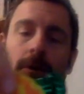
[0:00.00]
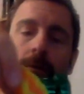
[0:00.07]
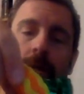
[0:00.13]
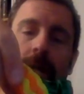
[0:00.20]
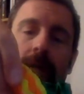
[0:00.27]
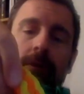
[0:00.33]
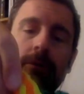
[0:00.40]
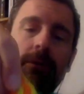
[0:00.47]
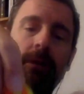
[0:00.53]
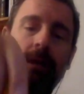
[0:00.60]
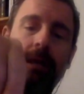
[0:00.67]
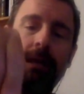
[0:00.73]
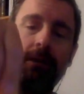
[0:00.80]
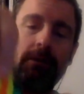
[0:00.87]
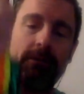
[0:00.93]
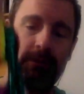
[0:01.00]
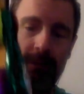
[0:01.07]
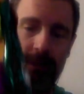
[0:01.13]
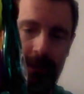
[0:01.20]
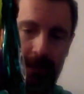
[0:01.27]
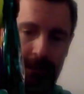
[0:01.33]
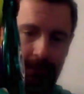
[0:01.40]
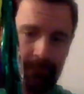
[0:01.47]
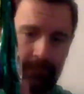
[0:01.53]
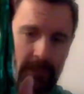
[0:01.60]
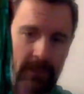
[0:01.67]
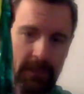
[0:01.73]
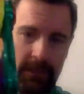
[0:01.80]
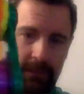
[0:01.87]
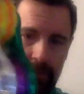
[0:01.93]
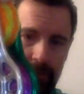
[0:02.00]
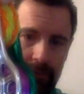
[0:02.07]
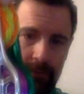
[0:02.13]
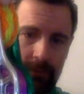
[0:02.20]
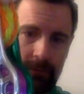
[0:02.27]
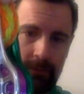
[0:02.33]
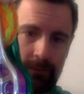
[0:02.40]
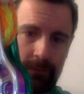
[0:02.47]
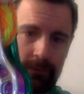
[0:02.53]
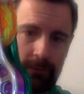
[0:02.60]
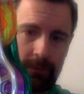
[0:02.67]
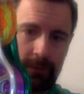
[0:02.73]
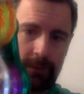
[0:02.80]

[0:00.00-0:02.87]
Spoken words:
When I load the anchor sling into